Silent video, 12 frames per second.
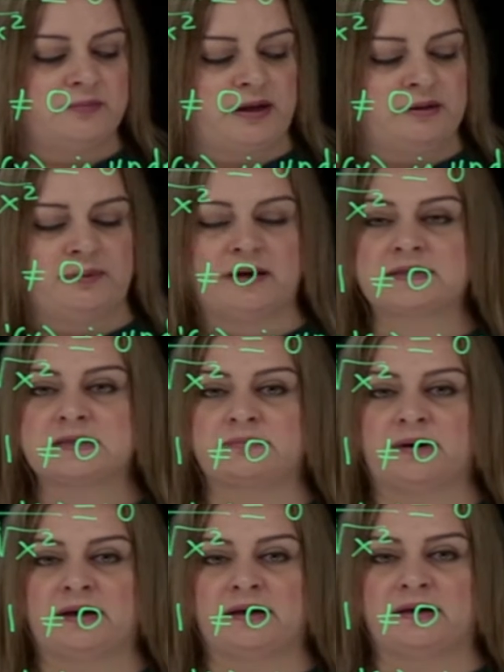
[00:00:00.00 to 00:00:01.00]
I boxed
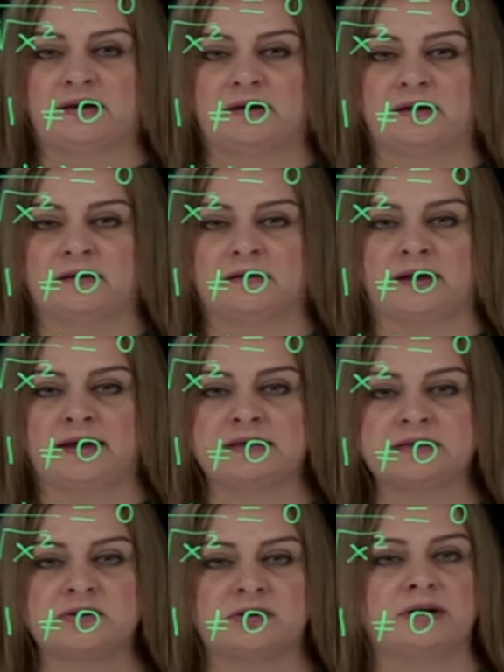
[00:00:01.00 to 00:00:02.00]
my
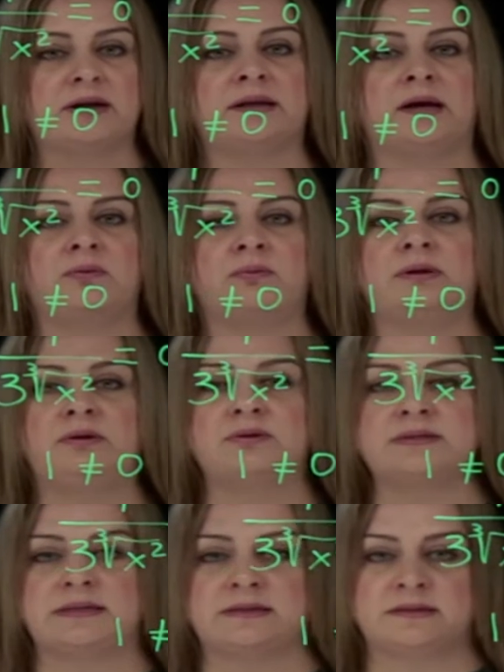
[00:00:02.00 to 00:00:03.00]
answer, and I will
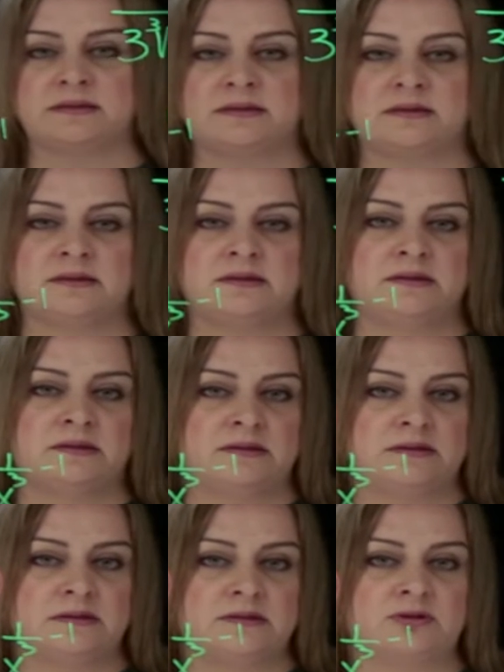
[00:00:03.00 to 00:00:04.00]
use it
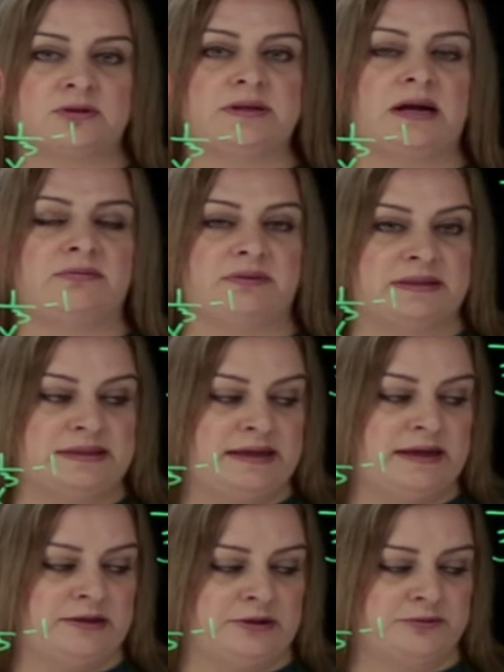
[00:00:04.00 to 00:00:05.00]
to graph at the
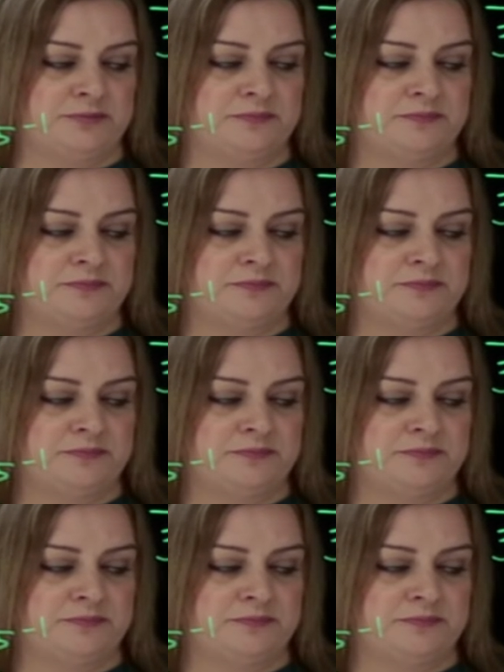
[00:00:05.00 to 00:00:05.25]
end.